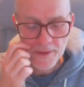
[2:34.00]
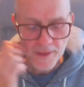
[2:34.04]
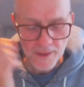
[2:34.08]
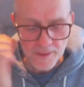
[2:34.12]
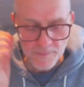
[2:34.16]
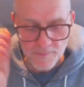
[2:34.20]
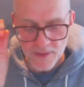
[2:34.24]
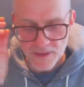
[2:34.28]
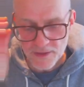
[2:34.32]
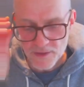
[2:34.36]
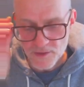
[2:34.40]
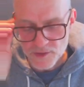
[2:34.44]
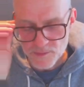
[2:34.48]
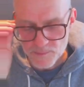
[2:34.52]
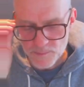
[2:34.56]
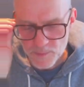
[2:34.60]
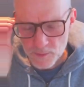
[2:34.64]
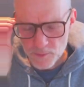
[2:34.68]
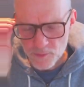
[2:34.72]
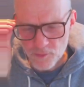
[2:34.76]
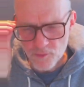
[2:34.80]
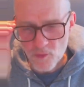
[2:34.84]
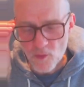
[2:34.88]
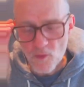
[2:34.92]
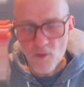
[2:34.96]
because
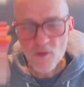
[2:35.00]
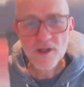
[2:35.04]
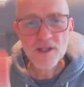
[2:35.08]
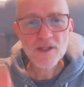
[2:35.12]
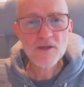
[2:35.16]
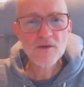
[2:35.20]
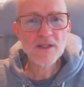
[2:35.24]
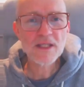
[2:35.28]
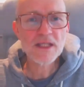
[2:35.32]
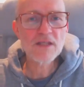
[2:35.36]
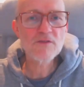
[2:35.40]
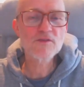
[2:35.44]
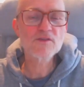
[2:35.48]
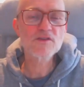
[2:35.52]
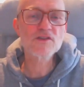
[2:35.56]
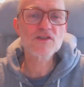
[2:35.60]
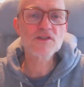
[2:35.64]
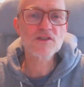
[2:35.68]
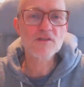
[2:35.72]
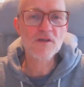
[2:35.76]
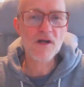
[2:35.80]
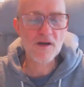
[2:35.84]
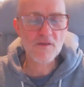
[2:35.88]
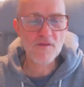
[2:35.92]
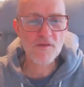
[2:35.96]
before you even
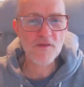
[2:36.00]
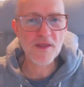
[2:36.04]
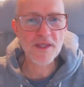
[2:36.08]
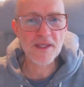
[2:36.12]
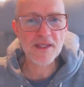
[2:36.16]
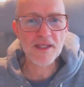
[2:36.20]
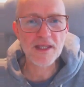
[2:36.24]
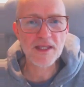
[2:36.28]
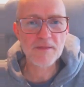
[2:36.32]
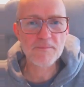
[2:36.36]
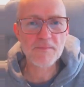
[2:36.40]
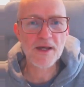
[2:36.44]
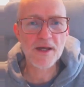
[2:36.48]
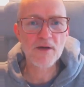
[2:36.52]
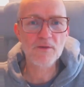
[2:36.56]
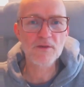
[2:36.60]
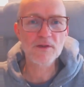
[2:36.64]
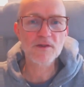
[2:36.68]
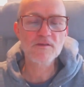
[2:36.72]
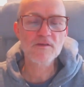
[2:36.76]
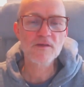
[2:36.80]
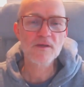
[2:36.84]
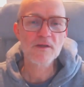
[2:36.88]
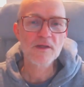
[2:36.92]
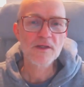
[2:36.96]
start thinking about
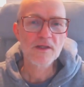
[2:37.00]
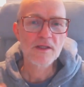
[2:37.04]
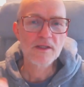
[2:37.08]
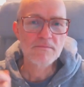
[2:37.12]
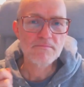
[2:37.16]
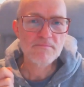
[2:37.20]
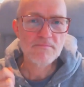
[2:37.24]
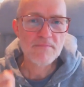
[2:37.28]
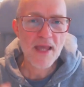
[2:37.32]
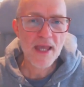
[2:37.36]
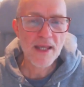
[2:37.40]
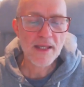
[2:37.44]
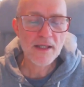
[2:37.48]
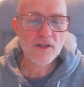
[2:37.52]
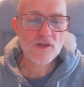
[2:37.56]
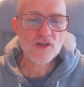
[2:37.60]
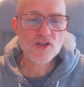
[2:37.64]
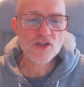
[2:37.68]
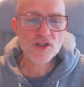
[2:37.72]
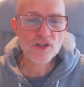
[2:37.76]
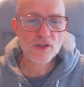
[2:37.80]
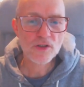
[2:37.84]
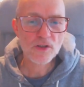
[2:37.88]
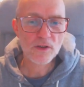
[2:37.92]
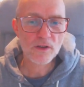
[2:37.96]
it, make
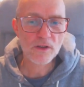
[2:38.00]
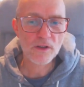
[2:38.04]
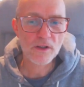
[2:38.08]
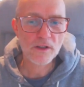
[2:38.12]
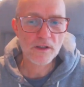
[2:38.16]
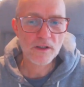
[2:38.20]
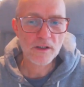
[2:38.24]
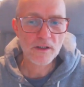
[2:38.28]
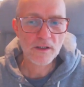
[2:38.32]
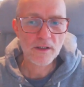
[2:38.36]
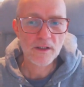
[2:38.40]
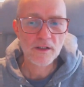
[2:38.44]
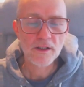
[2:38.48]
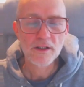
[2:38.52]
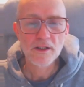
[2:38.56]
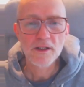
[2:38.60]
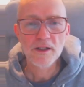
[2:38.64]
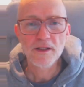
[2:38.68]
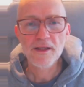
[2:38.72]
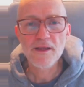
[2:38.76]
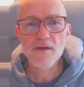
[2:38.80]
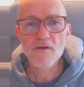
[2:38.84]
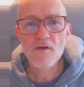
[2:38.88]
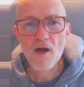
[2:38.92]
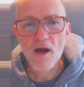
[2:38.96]
sure
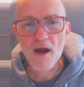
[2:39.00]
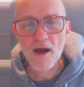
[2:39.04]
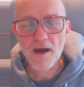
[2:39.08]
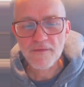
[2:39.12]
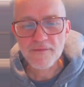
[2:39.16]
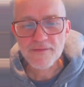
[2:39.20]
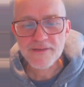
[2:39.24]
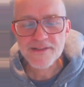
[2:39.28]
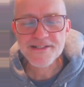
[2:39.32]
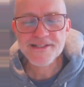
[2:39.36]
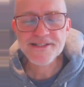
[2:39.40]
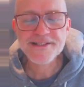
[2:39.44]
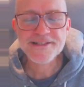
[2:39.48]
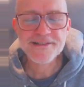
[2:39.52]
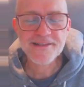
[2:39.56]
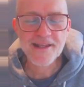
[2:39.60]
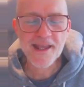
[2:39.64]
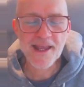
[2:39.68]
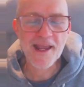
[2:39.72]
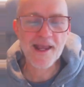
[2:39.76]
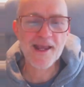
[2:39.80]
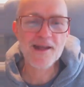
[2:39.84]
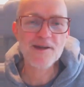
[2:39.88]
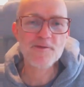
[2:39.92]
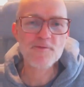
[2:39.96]
you
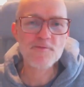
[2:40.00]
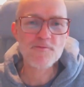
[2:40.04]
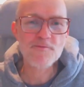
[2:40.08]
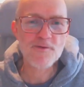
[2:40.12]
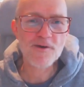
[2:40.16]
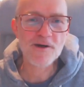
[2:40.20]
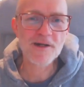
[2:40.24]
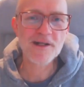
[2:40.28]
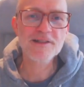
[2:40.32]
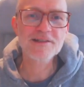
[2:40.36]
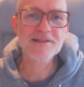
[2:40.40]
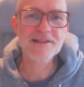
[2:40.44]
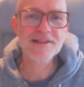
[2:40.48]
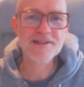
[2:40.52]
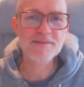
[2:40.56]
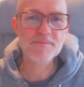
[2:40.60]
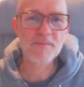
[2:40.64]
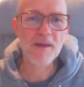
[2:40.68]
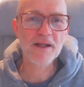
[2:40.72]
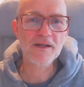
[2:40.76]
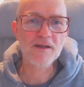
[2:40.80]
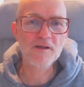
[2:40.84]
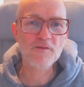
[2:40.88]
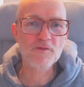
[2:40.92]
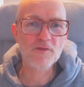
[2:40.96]
understand what is
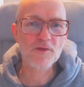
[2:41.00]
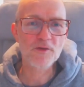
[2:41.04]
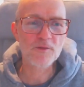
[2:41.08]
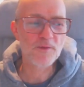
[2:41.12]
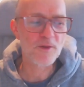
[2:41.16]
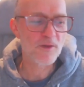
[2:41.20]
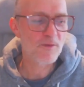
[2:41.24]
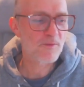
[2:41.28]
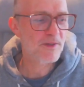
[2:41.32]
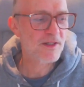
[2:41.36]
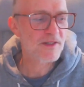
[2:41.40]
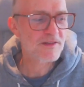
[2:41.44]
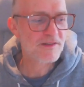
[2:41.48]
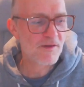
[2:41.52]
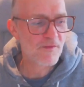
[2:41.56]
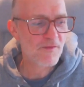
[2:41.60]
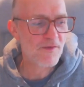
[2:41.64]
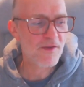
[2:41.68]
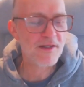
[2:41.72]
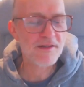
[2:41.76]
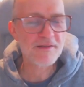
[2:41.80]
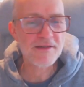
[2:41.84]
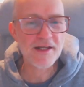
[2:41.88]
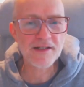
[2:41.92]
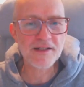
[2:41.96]
expected from you, because I
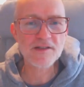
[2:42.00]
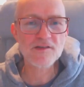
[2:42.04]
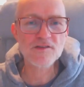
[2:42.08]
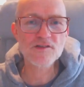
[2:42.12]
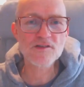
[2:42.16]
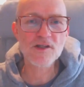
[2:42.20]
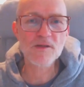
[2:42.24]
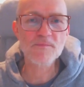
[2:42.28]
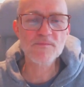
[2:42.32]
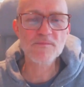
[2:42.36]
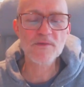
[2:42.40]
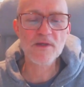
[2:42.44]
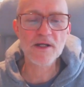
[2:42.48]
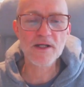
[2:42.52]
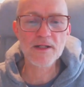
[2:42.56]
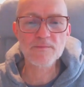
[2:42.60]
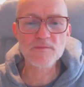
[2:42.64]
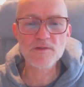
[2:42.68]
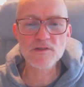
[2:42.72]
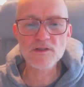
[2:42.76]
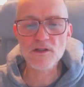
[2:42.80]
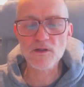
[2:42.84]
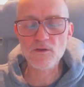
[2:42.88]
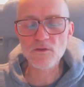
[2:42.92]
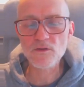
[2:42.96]
think that is
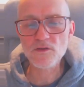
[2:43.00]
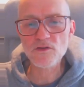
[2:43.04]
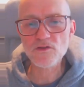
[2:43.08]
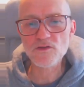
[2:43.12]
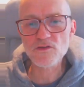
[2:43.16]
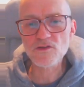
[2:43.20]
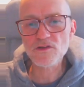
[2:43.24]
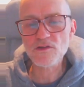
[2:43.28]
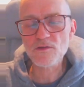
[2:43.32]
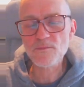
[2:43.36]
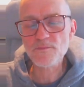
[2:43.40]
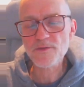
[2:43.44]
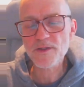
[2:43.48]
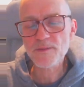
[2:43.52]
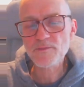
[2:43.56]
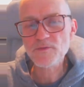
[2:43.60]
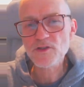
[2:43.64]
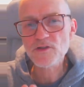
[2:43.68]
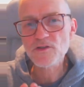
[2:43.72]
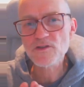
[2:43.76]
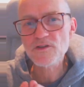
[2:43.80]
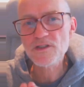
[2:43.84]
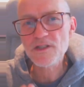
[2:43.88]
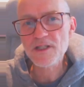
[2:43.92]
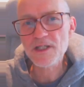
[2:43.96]
sometimes
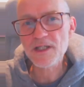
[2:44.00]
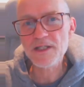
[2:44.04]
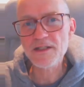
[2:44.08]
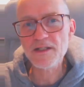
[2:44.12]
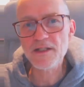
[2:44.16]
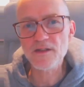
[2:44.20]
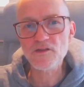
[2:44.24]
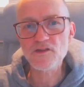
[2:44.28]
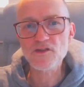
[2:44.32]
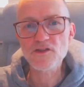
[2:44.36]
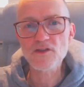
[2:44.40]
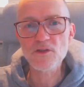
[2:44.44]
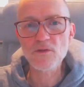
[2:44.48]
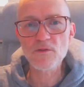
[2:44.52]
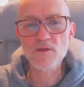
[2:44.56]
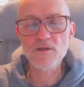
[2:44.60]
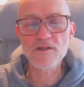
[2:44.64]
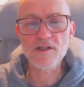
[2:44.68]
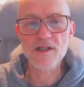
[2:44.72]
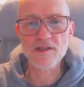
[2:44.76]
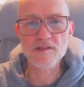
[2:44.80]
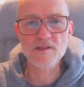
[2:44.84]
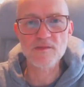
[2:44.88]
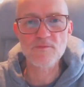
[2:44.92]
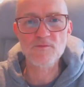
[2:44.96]
you see that a student
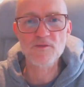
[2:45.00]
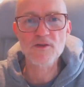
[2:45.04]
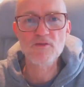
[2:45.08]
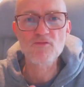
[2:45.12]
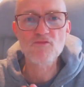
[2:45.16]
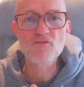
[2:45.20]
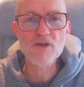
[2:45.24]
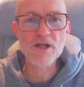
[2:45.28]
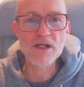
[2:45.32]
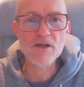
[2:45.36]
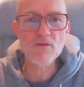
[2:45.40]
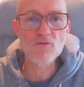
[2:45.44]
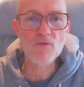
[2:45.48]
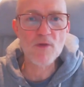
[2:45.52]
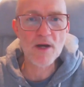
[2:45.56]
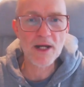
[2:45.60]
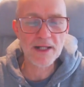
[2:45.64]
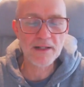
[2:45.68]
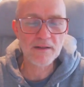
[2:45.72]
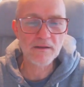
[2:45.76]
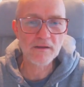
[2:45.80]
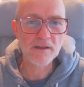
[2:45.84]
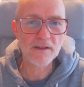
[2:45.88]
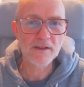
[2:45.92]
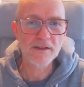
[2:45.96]
does something really
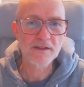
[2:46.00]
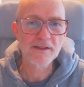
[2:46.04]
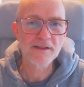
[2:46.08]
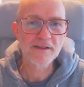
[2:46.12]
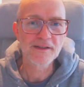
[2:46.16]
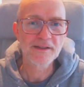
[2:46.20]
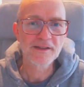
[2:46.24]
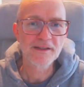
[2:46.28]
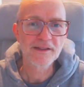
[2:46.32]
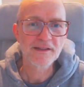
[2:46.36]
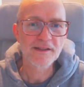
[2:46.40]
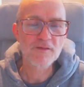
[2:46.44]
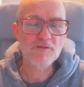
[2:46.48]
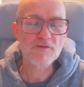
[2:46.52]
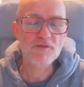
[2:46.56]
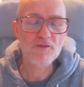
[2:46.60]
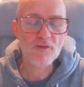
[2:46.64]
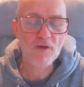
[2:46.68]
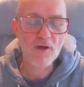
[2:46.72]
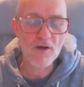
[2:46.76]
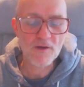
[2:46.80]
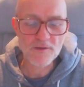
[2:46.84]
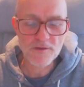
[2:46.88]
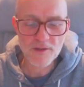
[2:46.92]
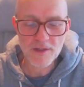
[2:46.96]
well, they
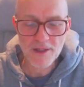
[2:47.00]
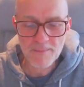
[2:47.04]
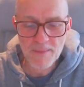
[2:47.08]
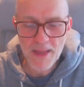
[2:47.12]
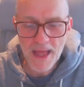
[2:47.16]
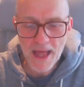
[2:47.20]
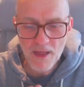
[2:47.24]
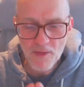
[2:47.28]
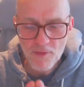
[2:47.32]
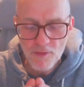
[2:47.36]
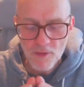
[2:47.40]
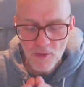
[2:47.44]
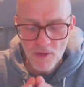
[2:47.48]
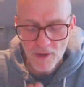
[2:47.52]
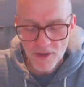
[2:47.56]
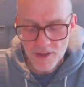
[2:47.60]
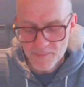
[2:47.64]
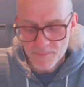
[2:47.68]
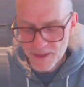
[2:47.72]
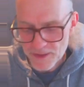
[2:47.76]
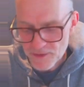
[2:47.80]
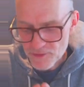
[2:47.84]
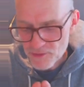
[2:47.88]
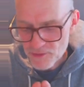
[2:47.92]
thought about it